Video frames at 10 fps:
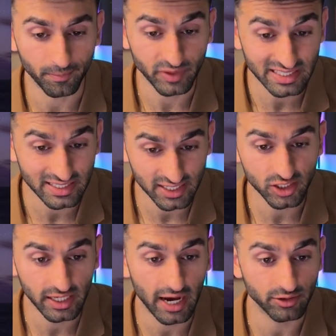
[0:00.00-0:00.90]
this is
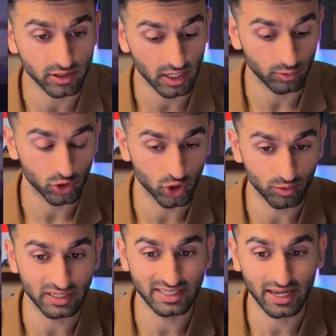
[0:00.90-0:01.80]
essentially how this table
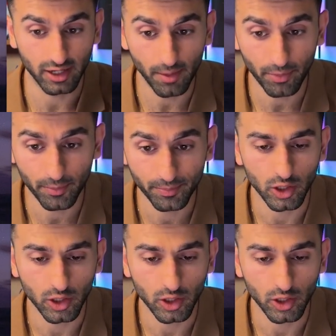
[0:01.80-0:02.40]
should be set up.